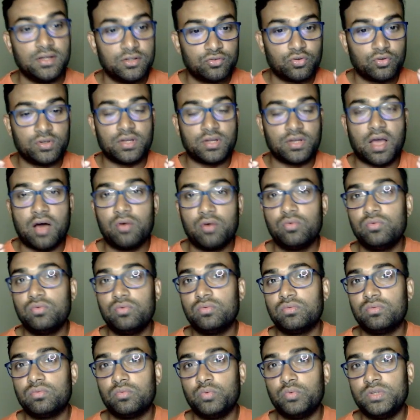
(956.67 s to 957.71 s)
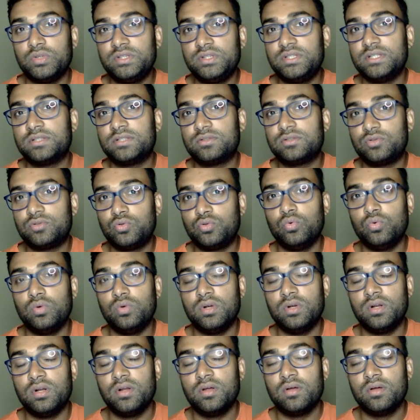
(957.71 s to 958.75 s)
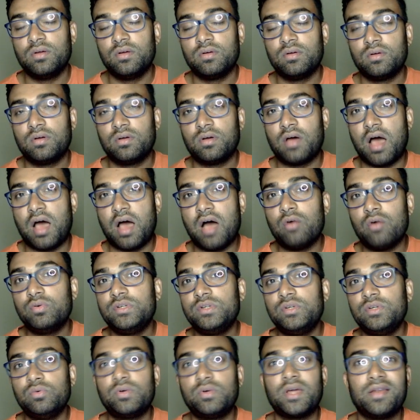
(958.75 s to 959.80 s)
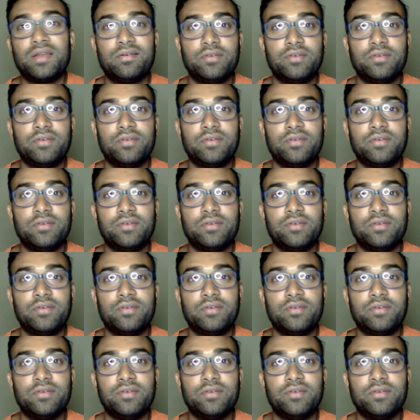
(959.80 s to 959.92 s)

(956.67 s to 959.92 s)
So how with this tool, how you can